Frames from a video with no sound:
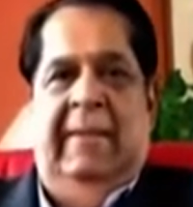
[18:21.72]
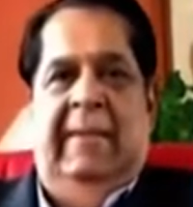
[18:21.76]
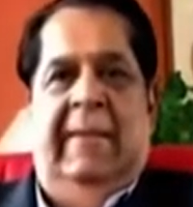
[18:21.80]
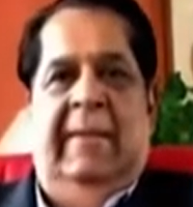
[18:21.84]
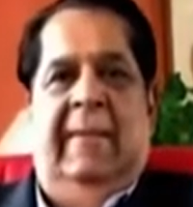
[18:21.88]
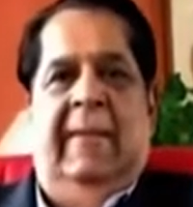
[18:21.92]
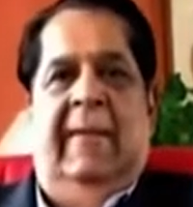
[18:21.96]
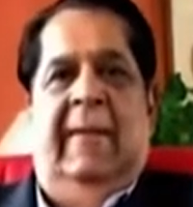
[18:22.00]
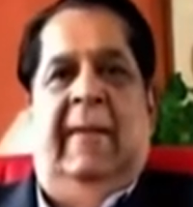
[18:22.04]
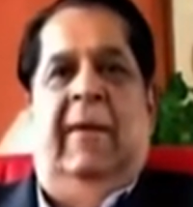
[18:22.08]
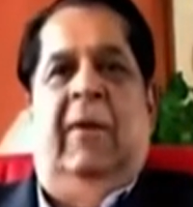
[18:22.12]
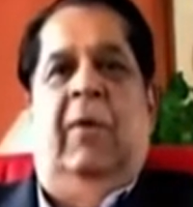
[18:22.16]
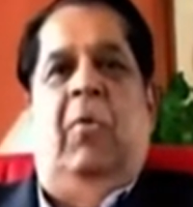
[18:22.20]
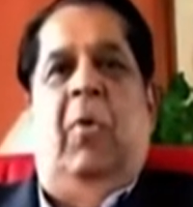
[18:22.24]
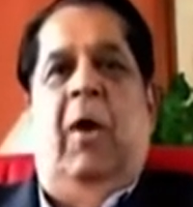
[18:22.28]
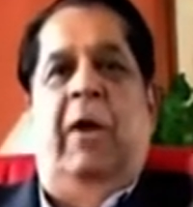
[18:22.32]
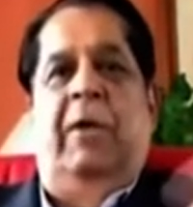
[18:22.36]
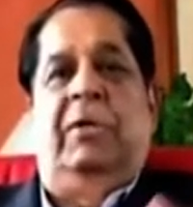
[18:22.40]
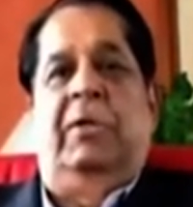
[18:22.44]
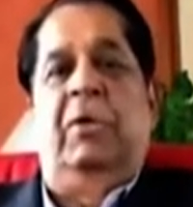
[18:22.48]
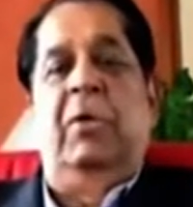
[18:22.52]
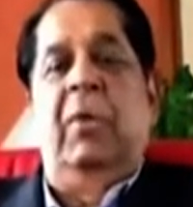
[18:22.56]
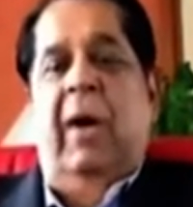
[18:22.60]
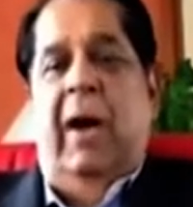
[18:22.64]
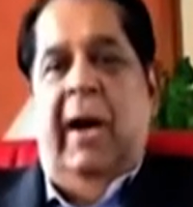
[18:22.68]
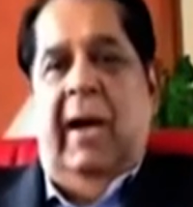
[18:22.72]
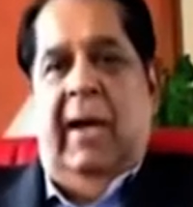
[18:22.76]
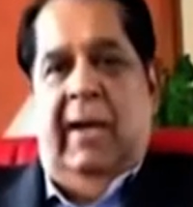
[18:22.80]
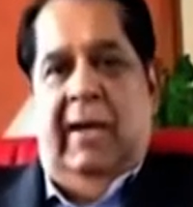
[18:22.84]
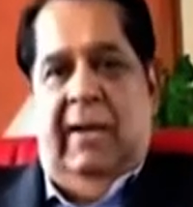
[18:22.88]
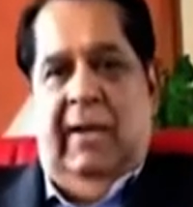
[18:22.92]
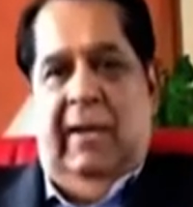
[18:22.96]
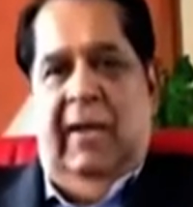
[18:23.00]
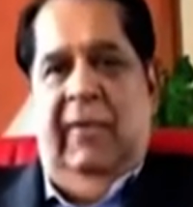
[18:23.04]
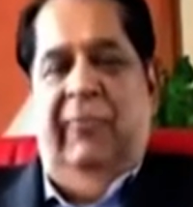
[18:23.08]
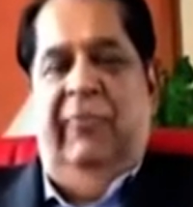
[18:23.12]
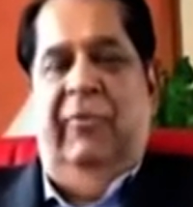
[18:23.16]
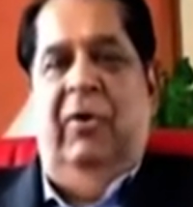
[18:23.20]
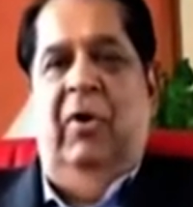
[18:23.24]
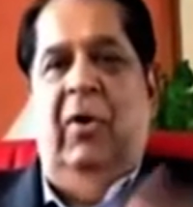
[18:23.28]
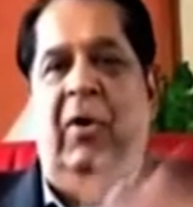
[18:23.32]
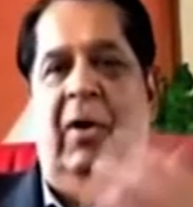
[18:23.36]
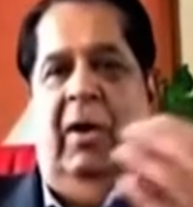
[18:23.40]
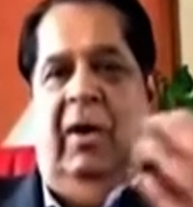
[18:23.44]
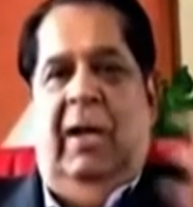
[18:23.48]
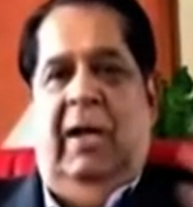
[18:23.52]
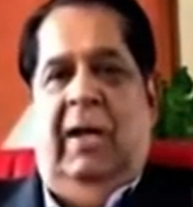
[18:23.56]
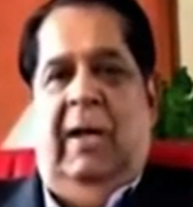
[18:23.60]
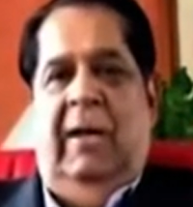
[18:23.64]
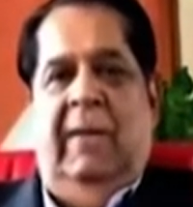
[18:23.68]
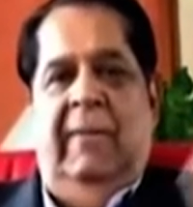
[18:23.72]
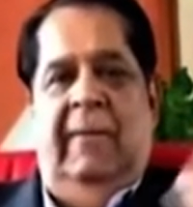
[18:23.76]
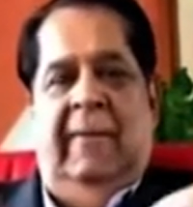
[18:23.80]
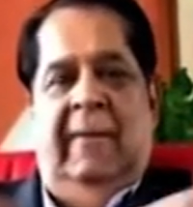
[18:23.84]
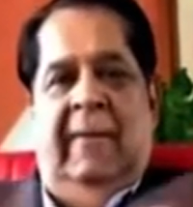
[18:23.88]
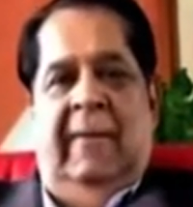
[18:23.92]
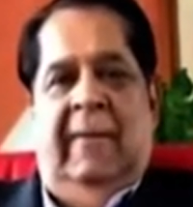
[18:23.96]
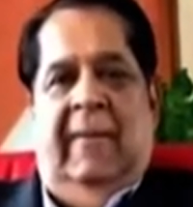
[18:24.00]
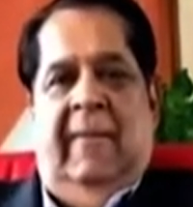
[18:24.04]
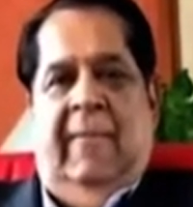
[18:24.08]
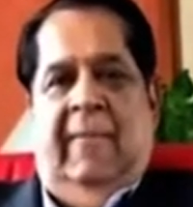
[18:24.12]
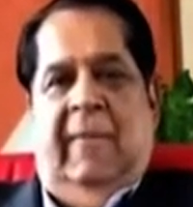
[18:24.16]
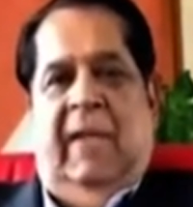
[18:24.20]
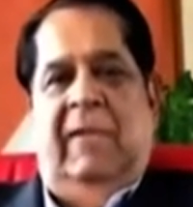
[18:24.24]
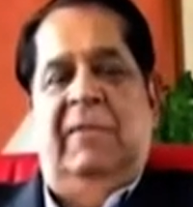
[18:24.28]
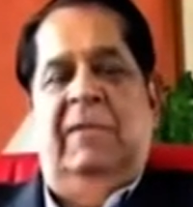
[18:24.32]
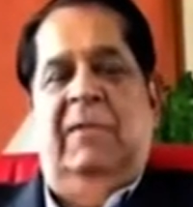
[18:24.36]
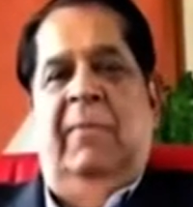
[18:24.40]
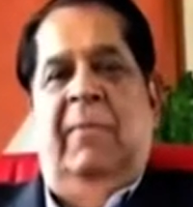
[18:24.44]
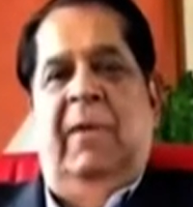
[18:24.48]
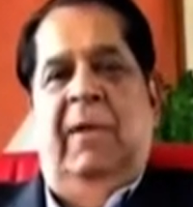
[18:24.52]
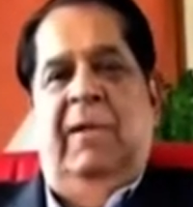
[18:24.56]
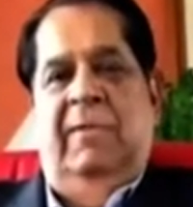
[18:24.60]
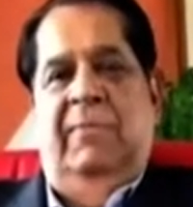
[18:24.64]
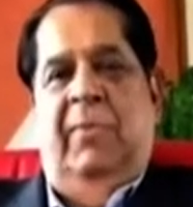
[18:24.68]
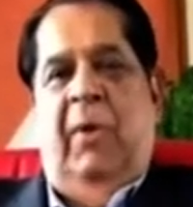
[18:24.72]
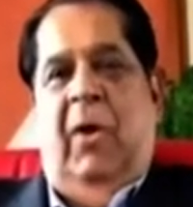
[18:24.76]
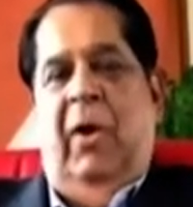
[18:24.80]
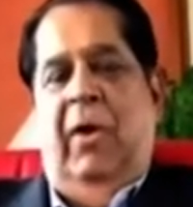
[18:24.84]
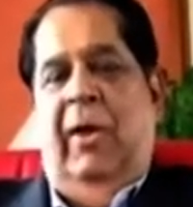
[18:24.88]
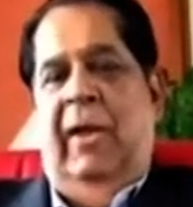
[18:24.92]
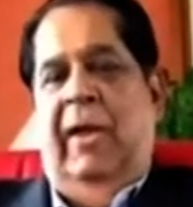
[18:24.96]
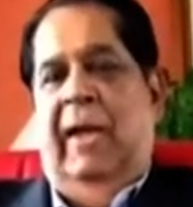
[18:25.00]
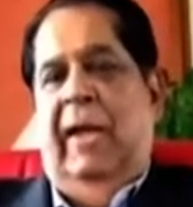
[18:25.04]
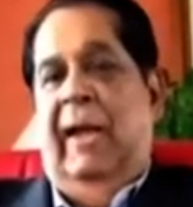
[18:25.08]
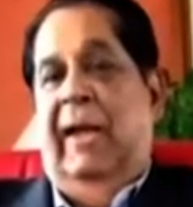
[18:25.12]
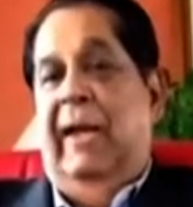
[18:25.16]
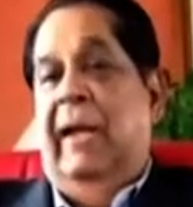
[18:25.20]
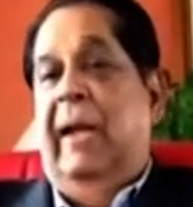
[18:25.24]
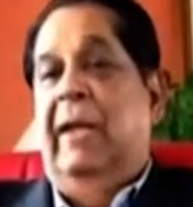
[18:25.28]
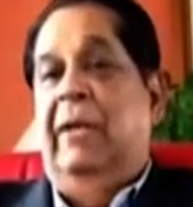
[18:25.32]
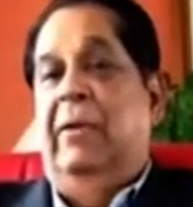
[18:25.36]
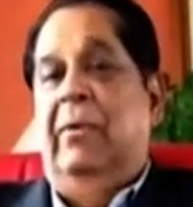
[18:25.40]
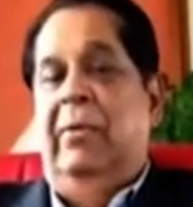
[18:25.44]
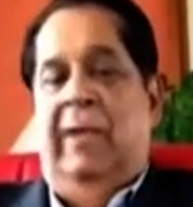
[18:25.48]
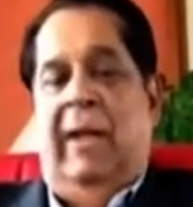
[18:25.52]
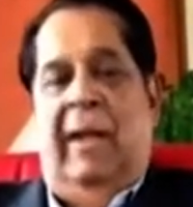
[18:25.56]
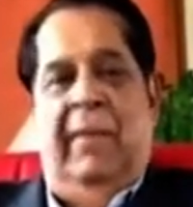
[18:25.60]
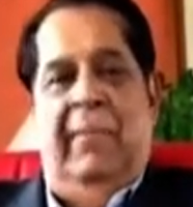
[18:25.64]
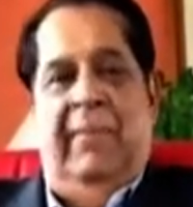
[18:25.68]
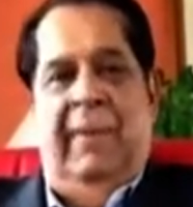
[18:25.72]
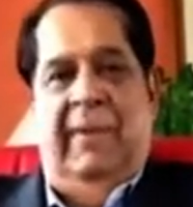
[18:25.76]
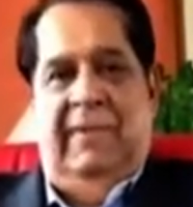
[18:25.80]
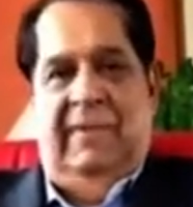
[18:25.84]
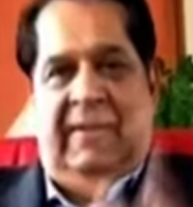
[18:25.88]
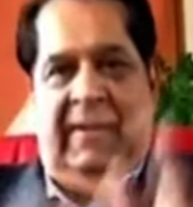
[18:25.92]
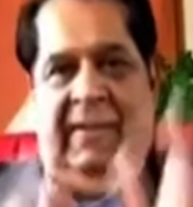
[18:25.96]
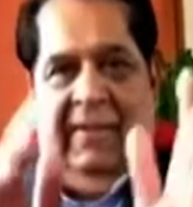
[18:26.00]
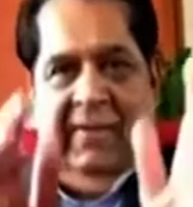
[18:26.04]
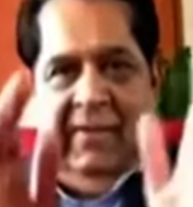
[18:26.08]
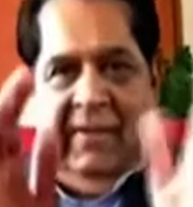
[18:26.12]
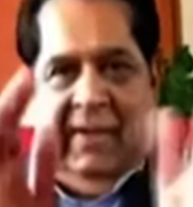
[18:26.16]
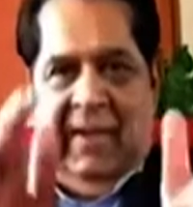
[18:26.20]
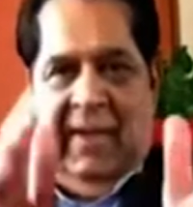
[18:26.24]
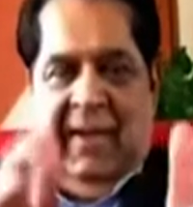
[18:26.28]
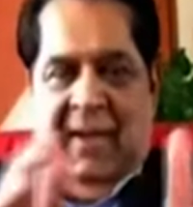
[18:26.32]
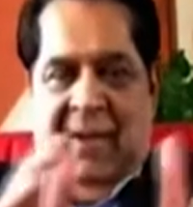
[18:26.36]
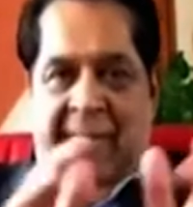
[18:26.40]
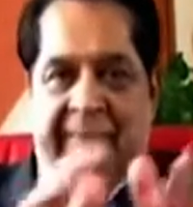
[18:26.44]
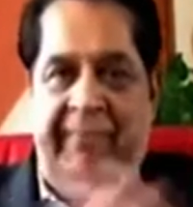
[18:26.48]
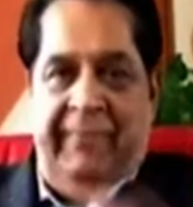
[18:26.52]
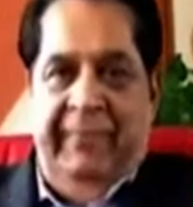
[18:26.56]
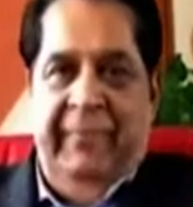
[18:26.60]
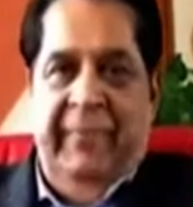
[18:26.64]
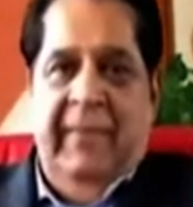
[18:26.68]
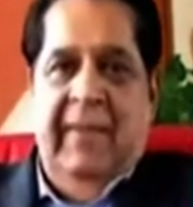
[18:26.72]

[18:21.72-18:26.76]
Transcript: what you are if your customer is borrowing at 8 to 10%. A.